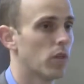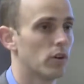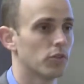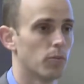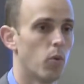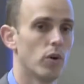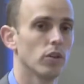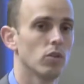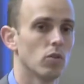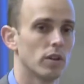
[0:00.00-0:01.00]
that are
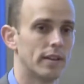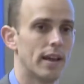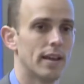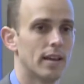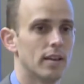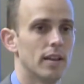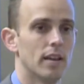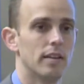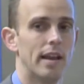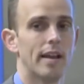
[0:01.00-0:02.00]
supporting you on a day in,
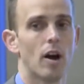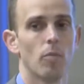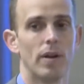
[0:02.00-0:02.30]
day out